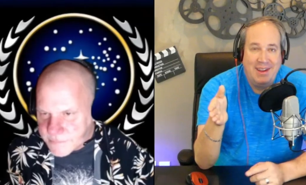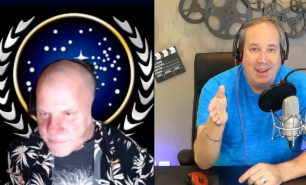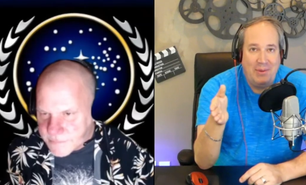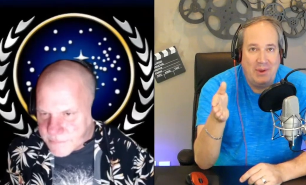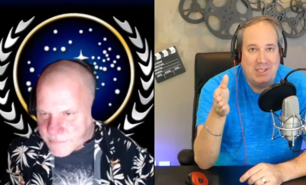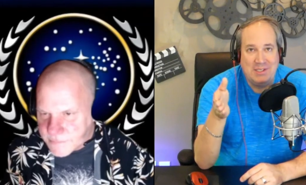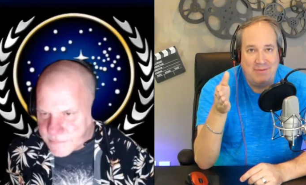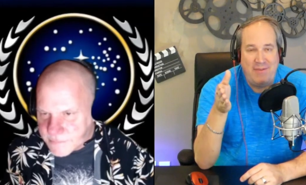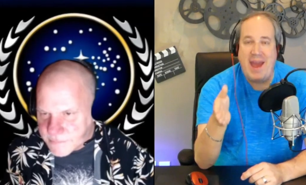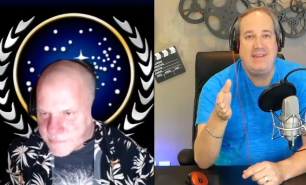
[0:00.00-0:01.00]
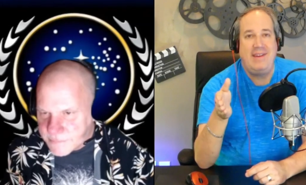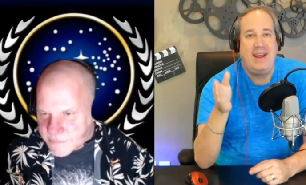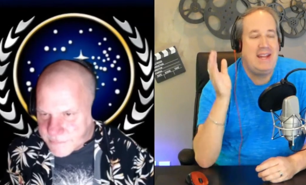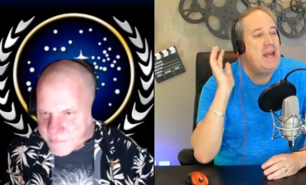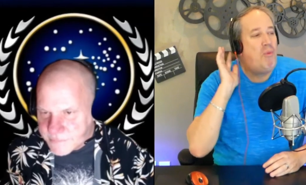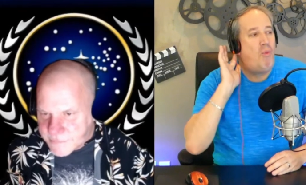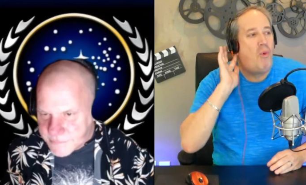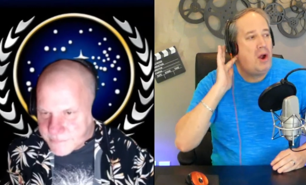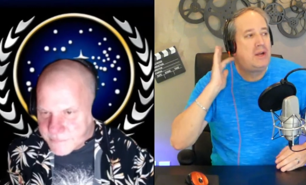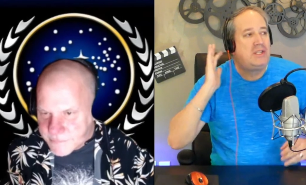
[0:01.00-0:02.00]
Speaker 1: Which is fant- it, it
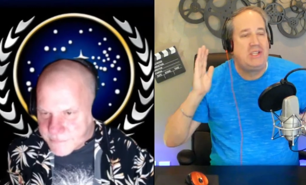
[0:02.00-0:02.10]
works